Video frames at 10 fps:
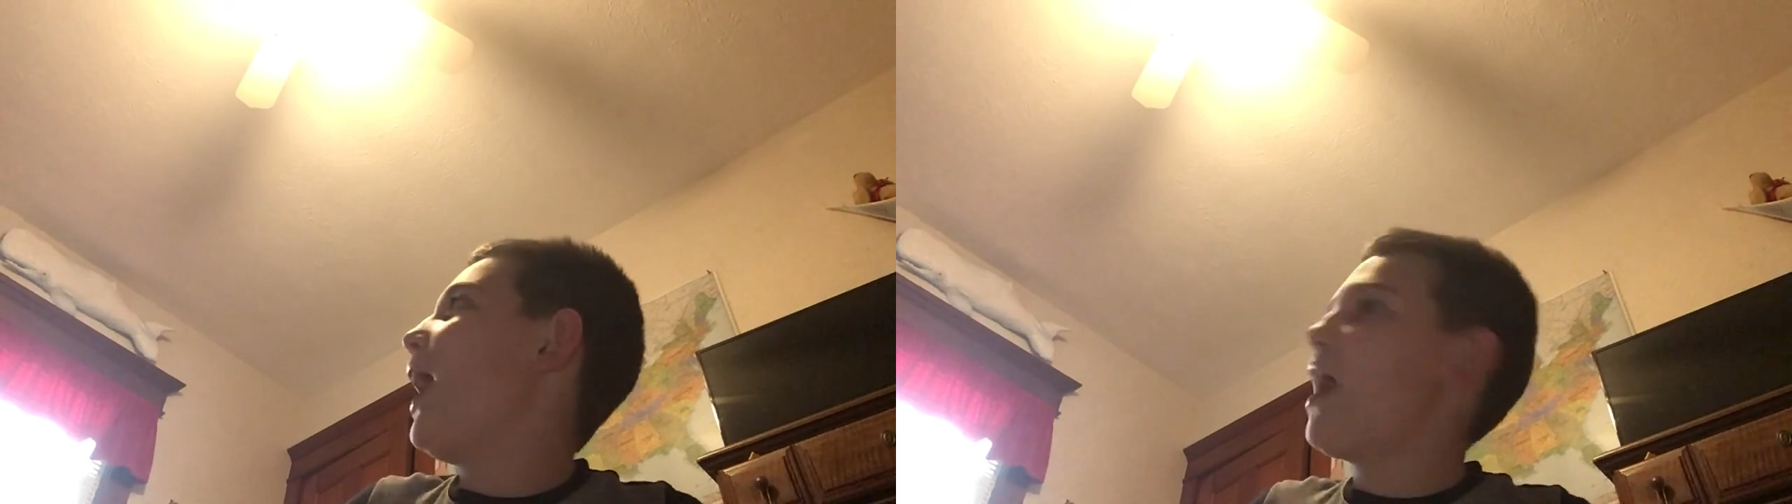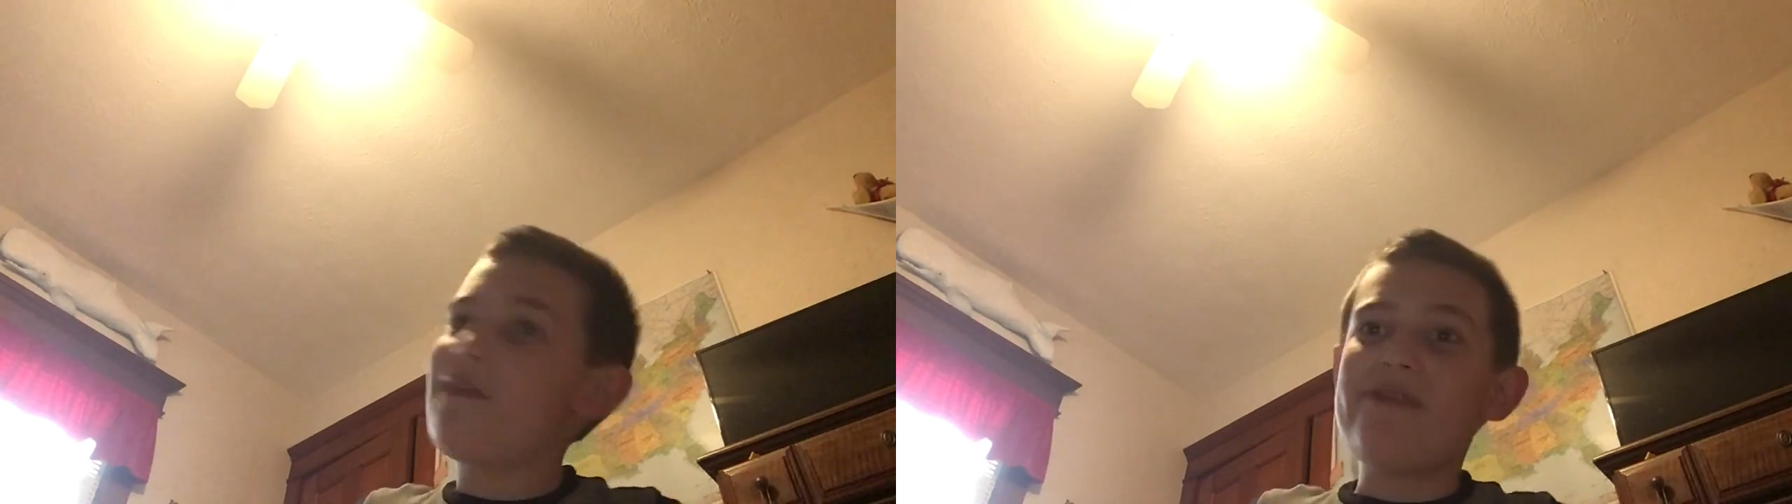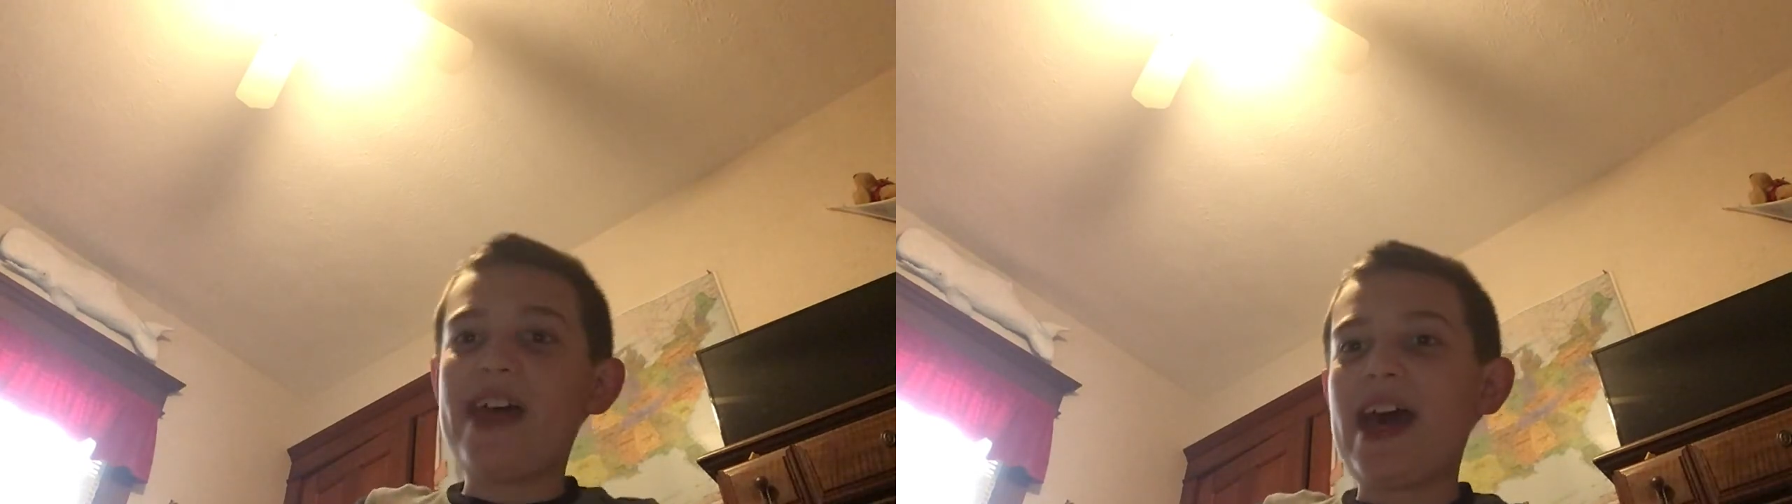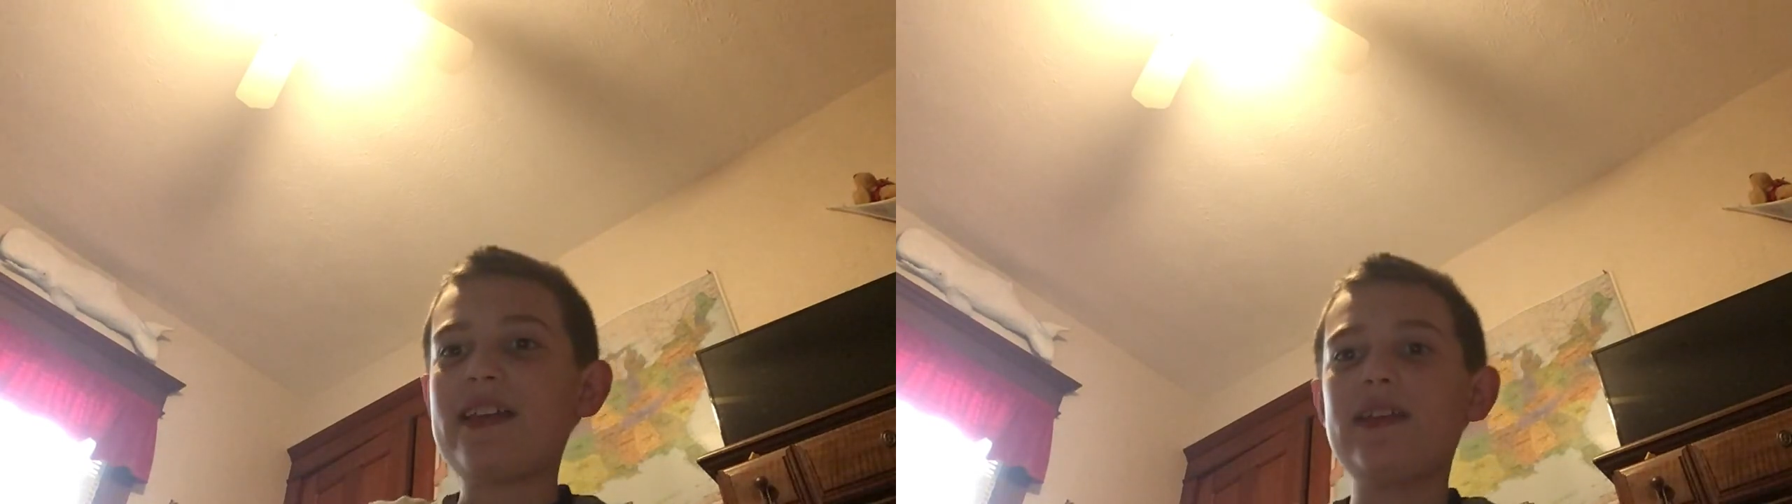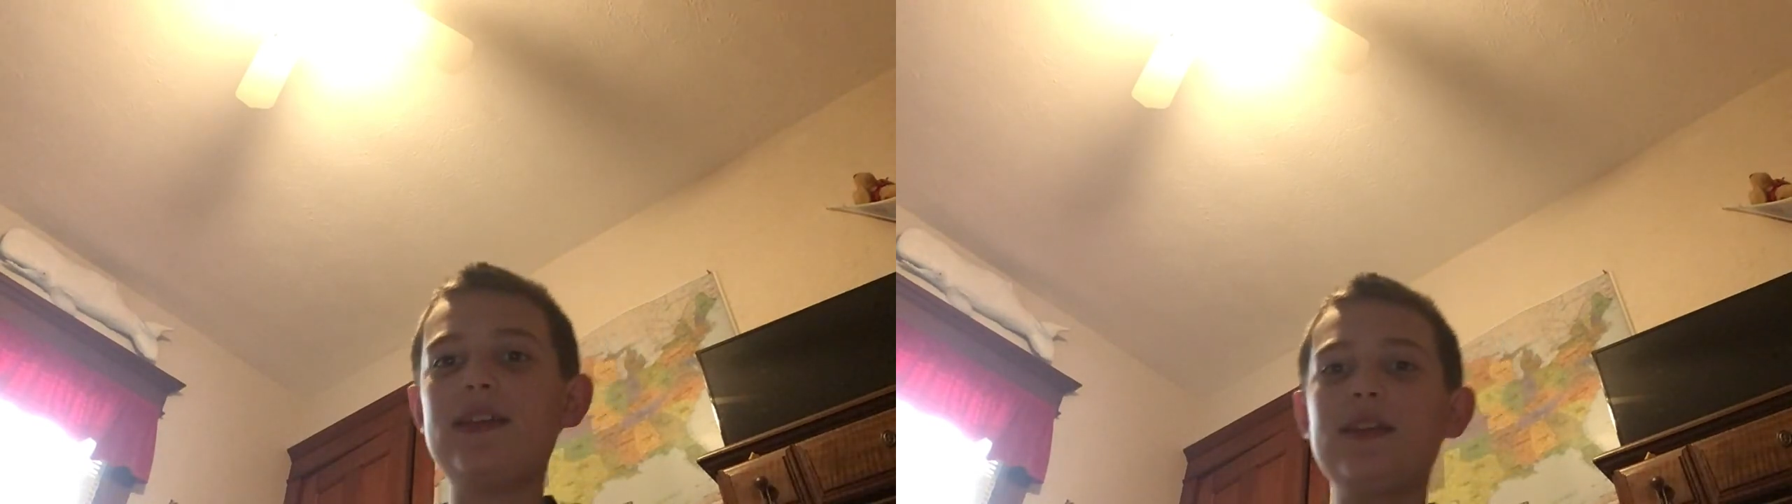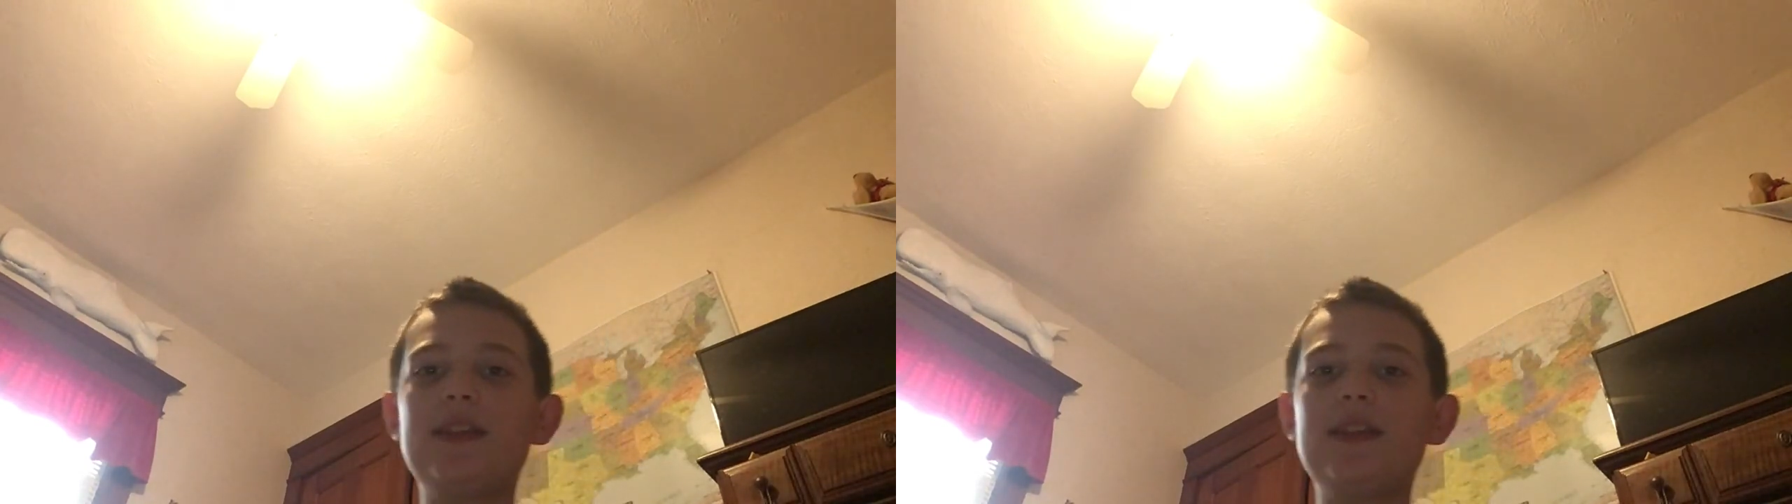have that in